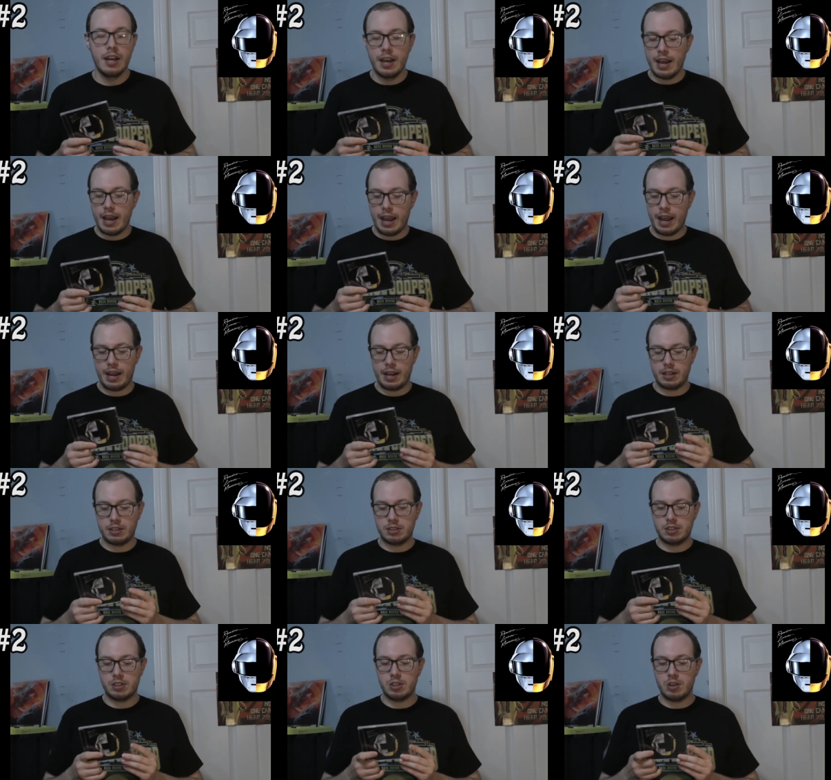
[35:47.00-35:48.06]
And
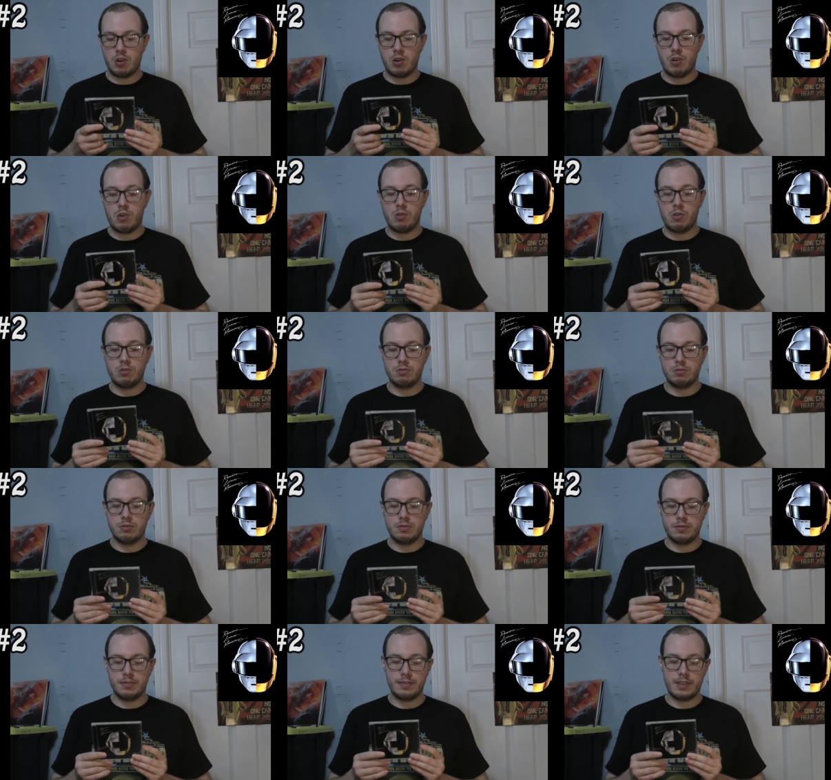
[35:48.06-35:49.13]
so
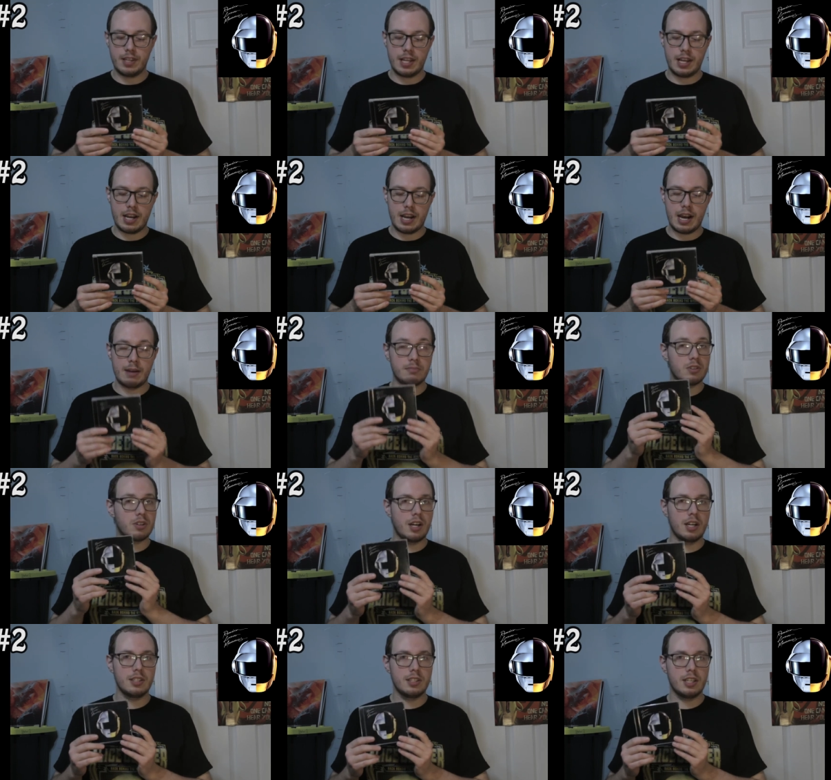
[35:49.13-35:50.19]
I'm
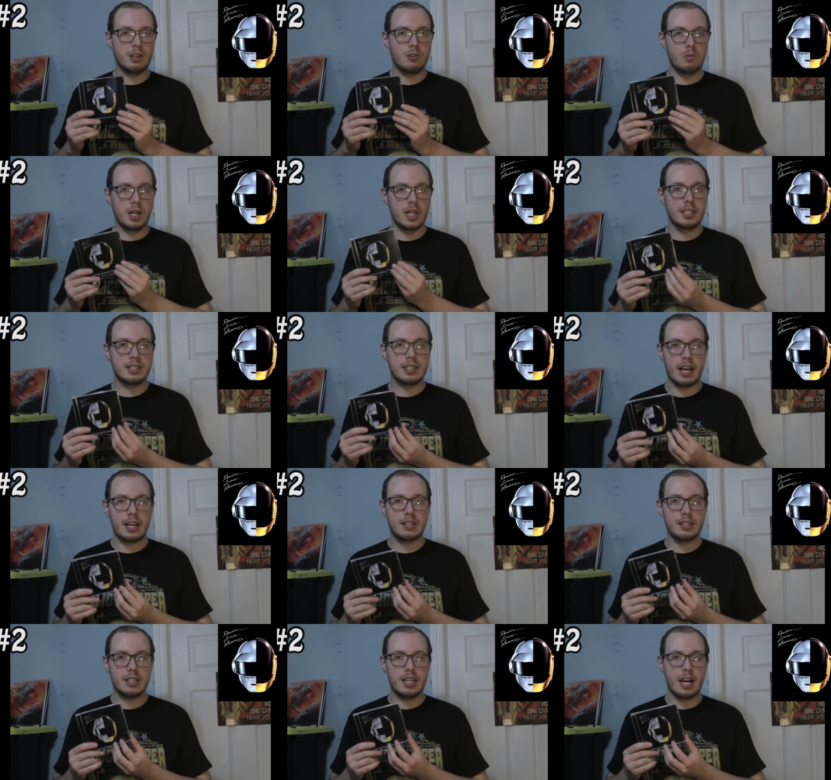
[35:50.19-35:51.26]
trying to think what
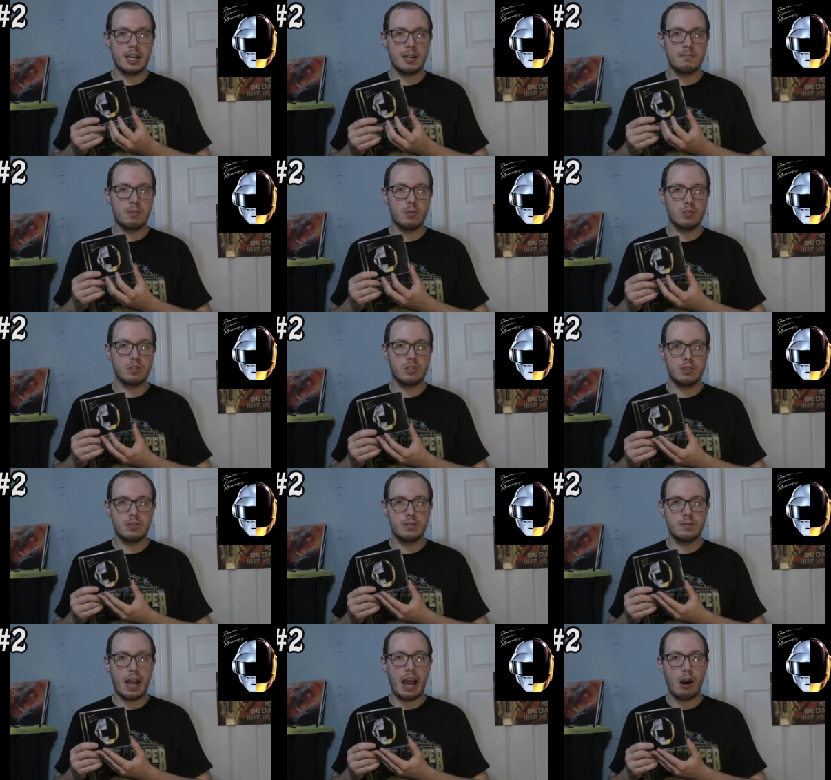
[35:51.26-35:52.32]
exactly kind of pushed
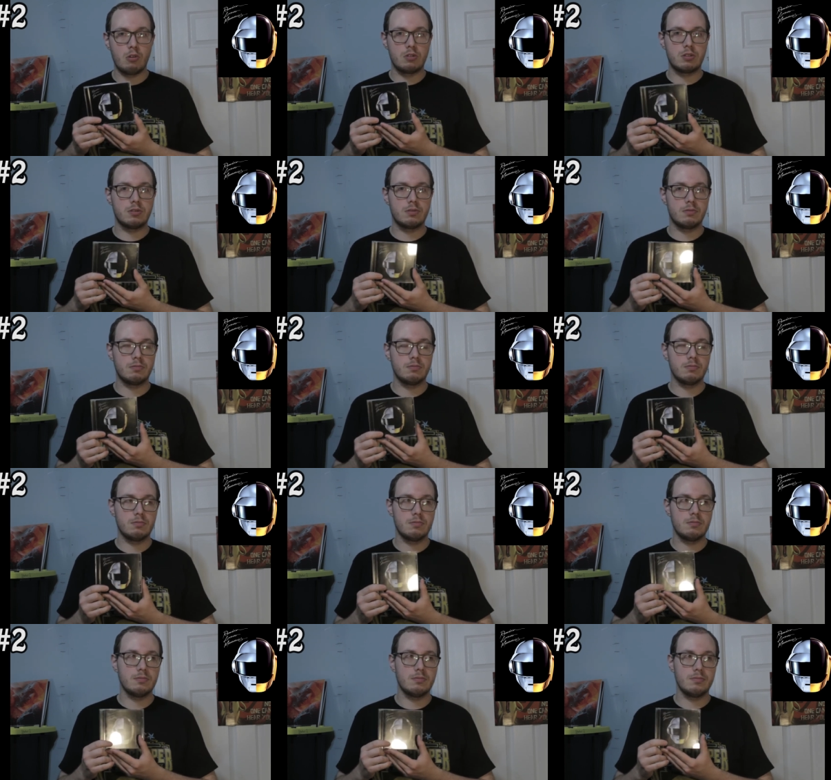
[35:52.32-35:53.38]
out
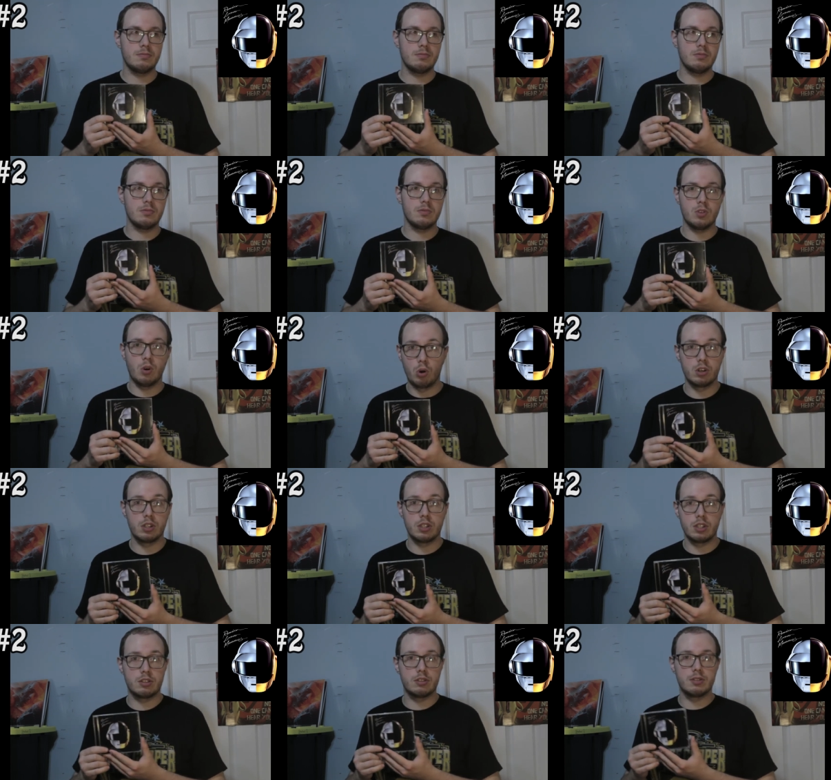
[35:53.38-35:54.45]
Court of
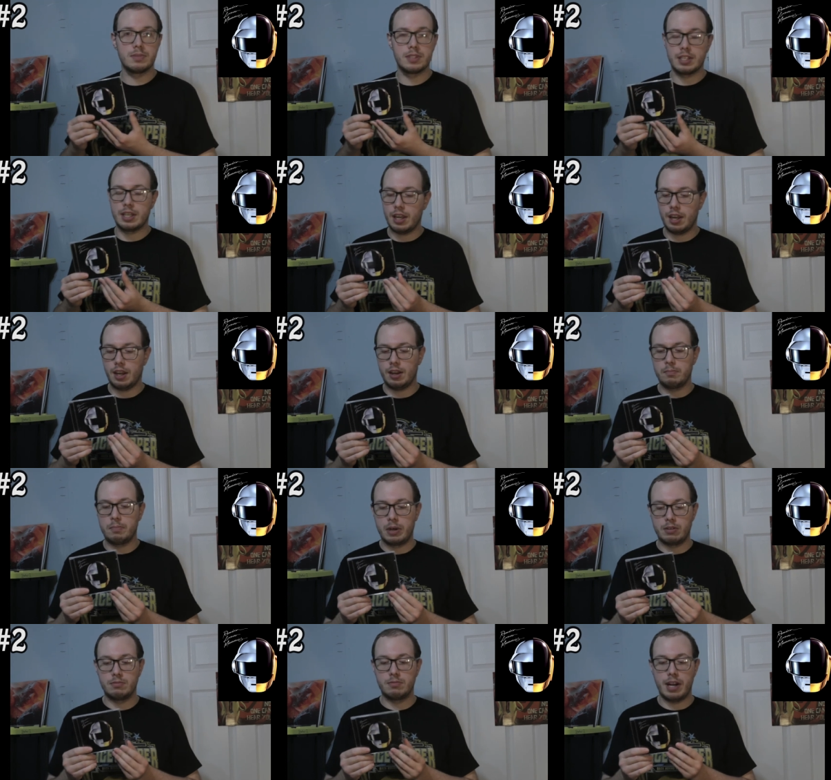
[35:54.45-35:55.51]
the Crimson King,
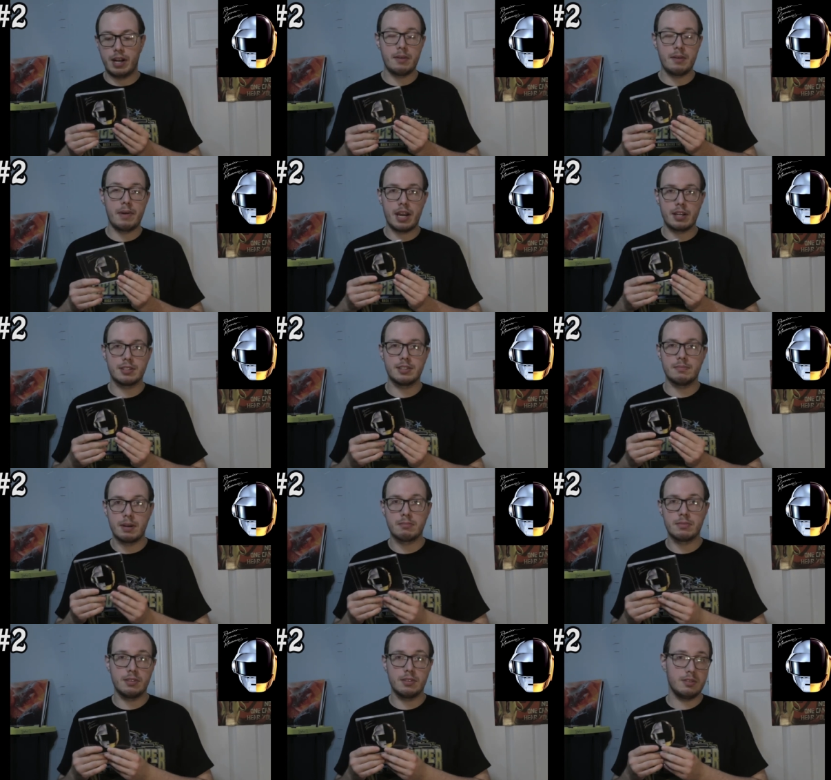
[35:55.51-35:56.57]
but Random Access
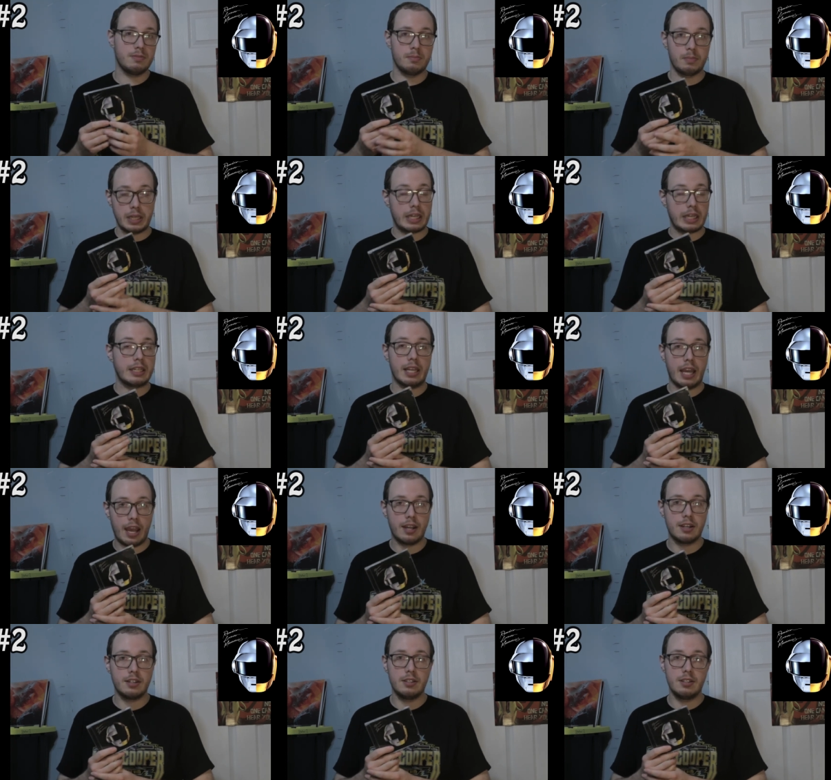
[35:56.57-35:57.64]
Memories from beginning to end,